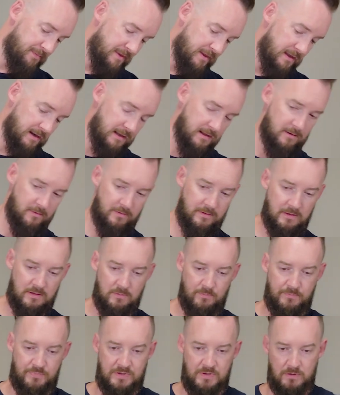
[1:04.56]
that in on the
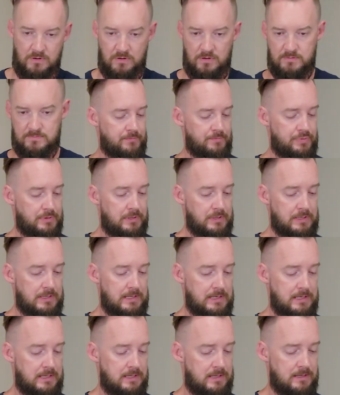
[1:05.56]
computer, plug
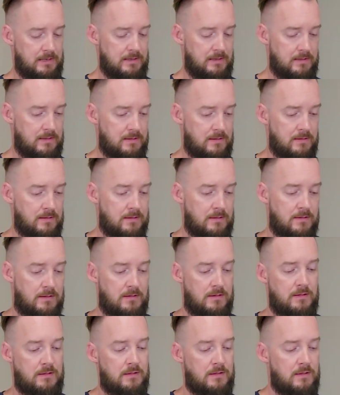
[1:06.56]
it in,
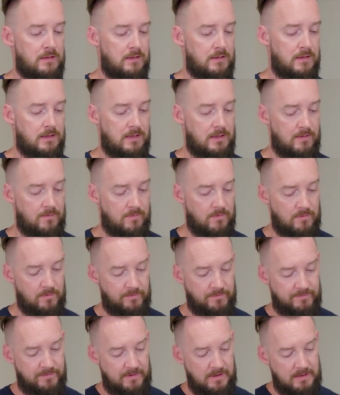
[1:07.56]
and we're
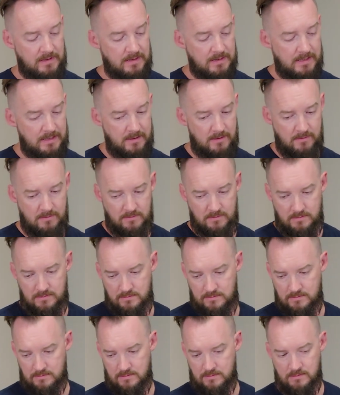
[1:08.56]
gonna set it down.
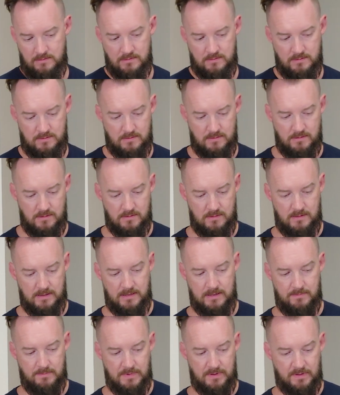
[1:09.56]
All
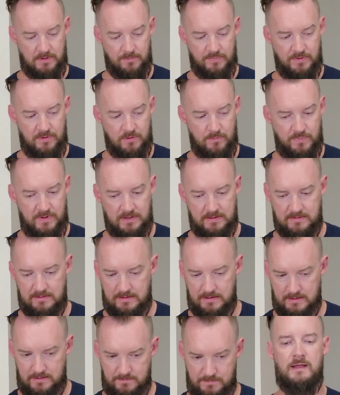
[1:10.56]
right, my computer picked
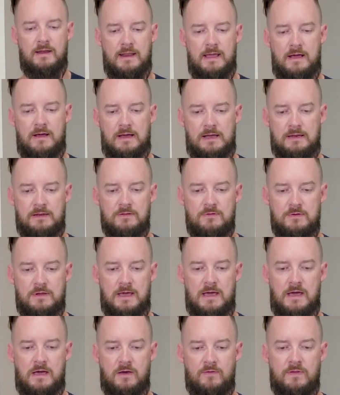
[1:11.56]
it up. Now I do
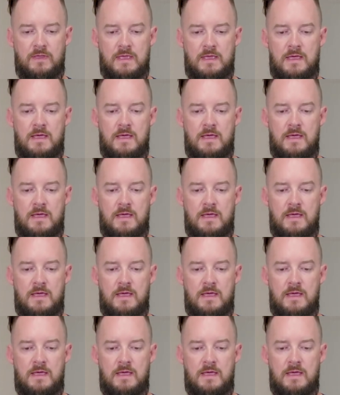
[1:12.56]
have